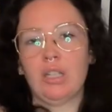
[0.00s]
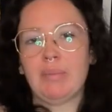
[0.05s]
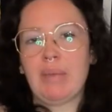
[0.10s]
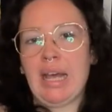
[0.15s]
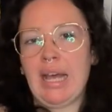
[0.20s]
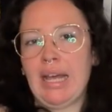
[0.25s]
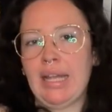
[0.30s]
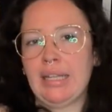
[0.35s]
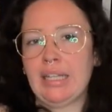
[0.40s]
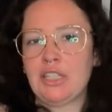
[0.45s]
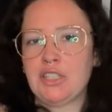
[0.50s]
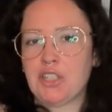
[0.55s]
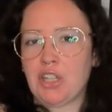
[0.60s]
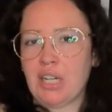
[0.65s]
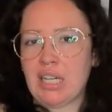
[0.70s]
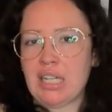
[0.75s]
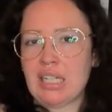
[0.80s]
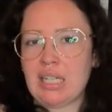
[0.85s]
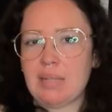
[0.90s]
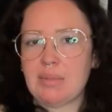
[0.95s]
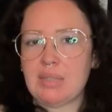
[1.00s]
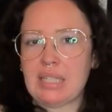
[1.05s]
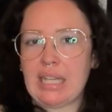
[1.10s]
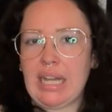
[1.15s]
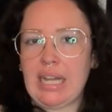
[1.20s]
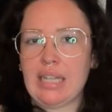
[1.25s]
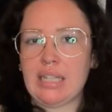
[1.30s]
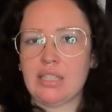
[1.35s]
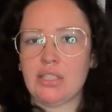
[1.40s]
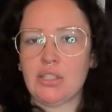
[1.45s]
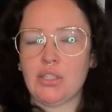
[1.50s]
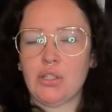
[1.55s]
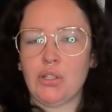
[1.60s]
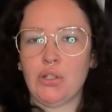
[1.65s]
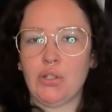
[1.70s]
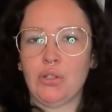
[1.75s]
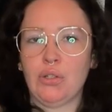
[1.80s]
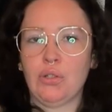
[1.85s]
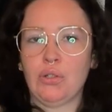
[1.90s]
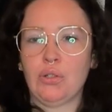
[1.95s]
not the man in Johnny Depp's
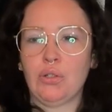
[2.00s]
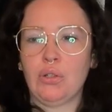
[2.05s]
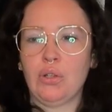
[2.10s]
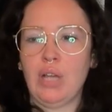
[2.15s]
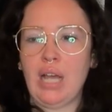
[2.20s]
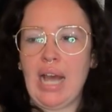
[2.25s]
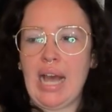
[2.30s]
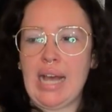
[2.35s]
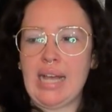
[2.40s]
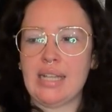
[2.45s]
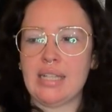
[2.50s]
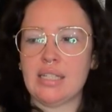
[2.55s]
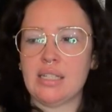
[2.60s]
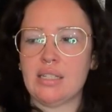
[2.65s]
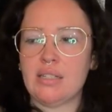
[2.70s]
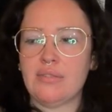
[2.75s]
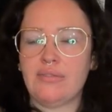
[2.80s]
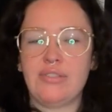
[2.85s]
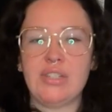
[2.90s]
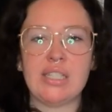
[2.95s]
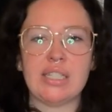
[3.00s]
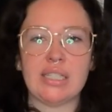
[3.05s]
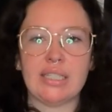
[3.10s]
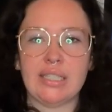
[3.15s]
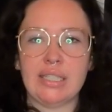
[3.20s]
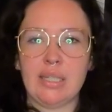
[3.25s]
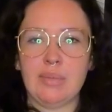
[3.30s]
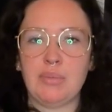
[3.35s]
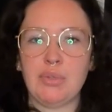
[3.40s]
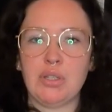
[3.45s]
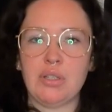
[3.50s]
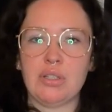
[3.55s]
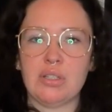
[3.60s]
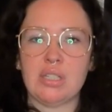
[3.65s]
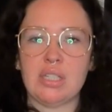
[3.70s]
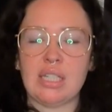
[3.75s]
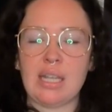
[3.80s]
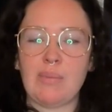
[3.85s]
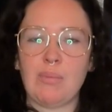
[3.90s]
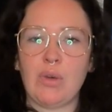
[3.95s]
case who has physically
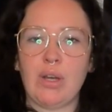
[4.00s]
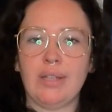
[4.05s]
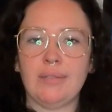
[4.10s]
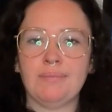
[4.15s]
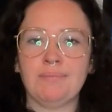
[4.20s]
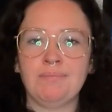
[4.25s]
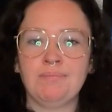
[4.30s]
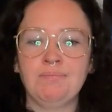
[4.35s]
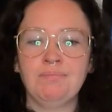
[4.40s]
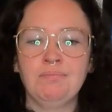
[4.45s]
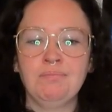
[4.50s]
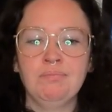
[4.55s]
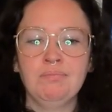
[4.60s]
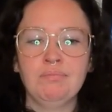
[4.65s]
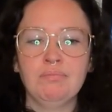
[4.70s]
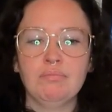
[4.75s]
abused someone,